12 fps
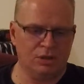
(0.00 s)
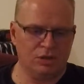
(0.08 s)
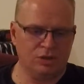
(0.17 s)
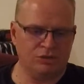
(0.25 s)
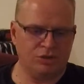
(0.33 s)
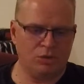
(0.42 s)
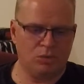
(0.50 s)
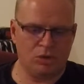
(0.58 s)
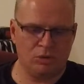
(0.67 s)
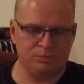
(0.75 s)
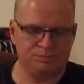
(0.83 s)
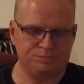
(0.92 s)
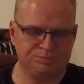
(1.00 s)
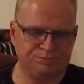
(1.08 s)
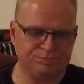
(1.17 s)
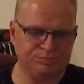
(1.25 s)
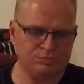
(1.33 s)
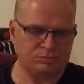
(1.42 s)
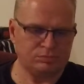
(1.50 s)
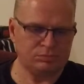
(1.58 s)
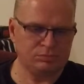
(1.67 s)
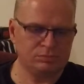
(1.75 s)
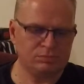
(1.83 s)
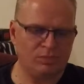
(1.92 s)
So
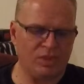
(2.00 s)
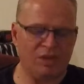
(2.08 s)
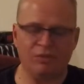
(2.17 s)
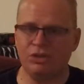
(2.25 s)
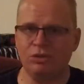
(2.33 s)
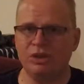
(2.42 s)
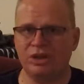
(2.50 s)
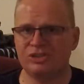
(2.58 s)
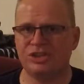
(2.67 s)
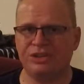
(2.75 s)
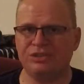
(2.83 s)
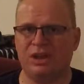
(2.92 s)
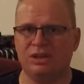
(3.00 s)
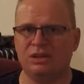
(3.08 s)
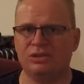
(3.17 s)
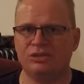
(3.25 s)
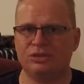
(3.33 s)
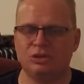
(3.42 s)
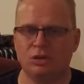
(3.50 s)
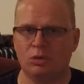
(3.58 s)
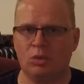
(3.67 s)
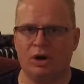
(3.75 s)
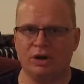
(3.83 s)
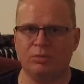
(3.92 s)
if I do get a chance like this, you know,
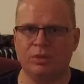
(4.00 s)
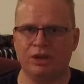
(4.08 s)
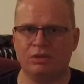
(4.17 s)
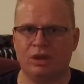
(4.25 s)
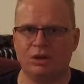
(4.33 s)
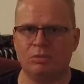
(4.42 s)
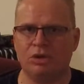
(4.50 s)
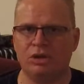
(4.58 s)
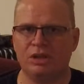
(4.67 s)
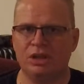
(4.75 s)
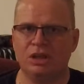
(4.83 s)
where I can make a lot of money,